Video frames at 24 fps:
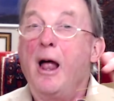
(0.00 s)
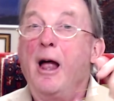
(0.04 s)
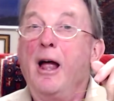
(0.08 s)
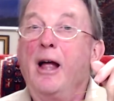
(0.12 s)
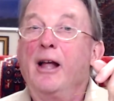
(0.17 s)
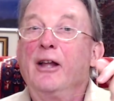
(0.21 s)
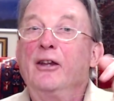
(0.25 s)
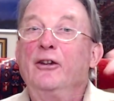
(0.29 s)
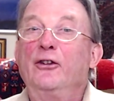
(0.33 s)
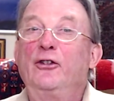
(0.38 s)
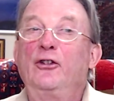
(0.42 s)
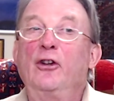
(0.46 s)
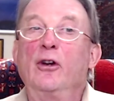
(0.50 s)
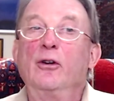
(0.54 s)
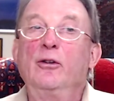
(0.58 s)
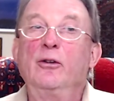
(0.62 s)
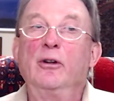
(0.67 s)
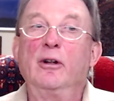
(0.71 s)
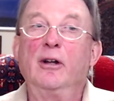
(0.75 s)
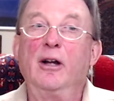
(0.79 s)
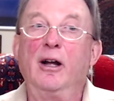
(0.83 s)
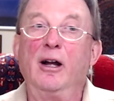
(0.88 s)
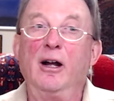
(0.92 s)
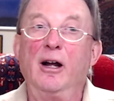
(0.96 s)
So
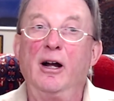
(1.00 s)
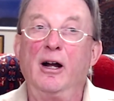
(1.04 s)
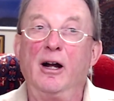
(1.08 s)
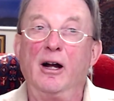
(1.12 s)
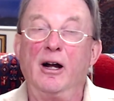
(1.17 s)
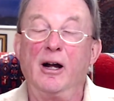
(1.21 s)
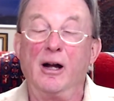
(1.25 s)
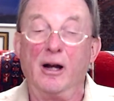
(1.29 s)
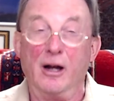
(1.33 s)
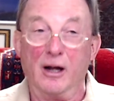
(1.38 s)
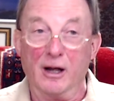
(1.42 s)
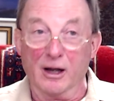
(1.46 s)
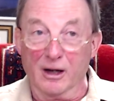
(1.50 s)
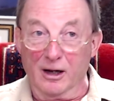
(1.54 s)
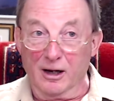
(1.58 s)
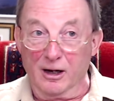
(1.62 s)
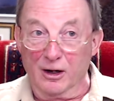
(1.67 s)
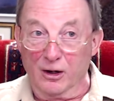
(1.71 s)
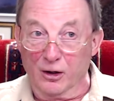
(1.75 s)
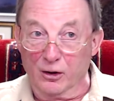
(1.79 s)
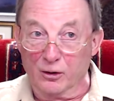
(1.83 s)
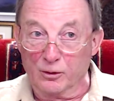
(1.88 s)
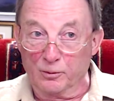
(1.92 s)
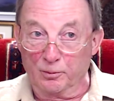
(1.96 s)
I
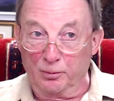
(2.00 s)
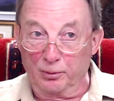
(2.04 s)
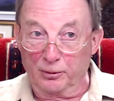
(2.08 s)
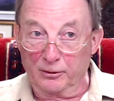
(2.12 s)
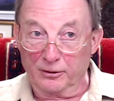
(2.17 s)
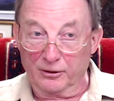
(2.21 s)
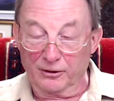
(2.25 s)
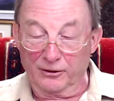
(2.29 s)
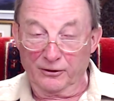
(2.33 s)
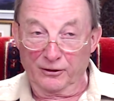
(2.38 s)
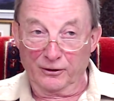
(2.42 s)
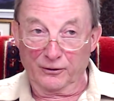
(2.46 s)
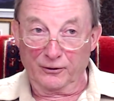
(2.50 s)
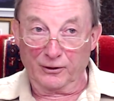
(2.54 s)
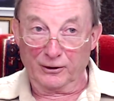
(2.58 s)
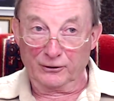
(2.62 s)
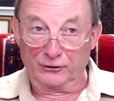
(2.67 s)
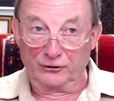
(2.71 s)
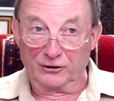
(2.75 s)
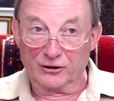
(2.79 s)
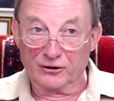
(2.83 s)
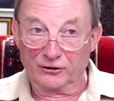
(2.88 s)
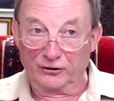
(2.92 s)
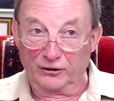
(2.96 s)
hope that those
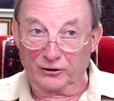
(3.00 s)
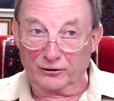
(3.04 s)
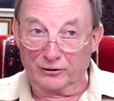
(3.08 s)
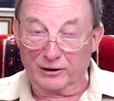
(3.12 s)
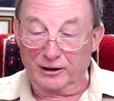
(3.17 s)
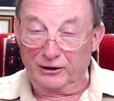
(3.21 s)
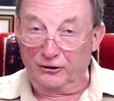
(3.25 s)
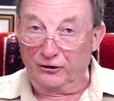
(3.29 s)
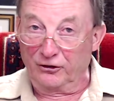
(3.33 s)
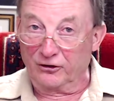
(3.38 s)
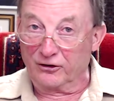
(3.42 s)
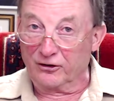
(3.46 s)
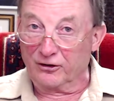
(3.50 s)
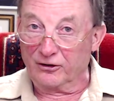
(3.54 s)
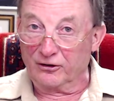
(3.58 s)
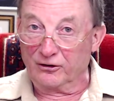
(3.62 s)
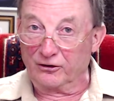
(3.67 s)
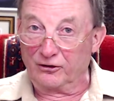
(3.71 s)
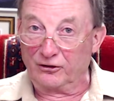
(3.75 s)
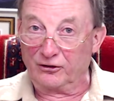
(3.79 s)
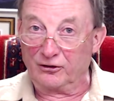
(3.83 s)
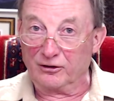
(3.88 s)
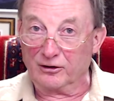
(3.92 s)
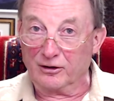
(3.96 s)

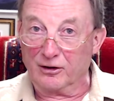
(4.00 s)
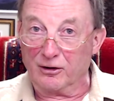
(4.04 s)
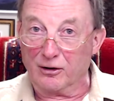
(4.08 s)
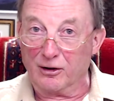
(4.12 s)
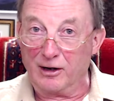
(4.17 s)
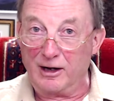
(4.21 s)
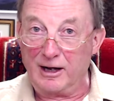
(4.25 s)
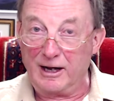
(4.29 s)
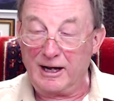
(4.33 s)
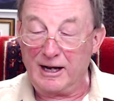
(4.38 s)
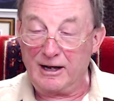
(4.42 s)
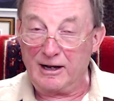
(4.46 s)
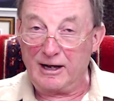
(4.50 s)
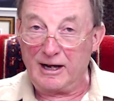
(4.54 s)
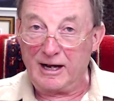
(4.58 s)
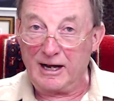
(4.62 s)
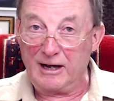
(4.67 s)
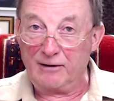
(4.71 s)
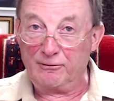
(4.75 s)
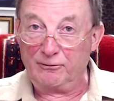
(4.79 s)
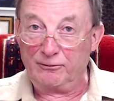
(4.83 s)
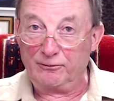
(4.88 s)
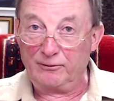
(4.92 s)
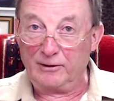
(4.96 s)
considerations
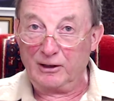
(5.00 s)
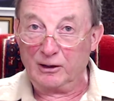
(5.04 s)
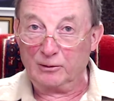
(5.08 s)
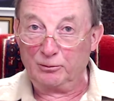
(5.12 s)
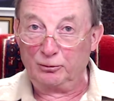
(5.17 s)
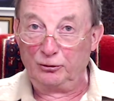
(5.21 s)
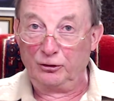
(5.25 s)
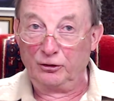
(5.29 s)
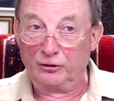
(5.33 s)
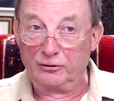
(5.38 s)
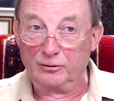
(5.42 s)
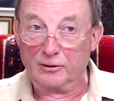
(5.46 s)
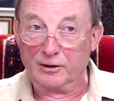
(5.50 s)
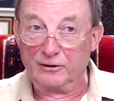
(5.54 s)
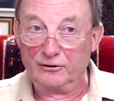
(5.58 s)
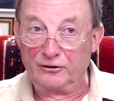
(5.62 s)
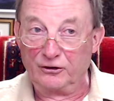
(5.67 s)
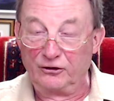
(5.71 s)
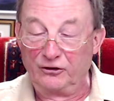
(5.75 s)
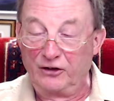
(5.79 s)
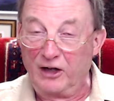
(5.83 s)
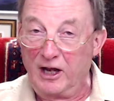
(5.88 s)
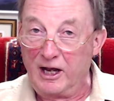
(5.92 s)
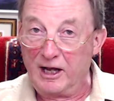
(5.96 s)
have helped you to
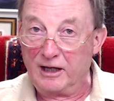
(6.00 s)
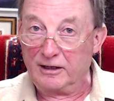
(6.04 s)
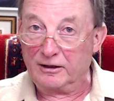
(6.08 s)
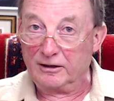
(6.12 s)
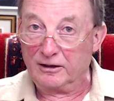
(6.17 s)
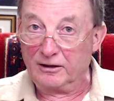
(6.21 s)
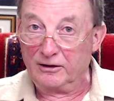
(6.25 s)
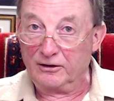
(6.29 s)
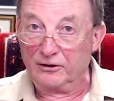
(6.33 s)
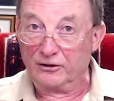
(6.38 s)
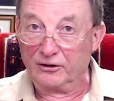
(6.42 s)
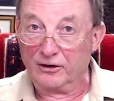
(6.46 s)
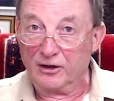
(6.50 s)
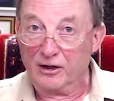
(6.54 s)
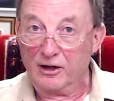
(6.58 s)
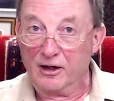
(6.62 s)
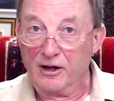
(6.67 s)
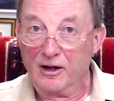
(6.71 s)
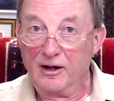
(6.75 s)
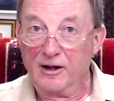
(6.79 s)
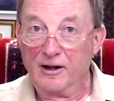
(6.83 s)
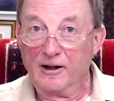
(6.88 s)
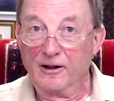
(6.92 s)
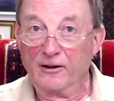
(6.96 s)
understand
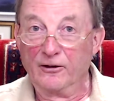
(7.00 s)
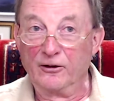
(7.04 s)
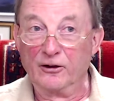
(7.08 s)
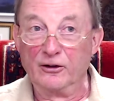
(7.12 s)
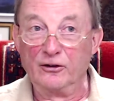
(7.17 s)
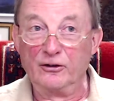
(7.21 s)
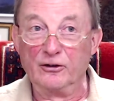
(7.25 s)
that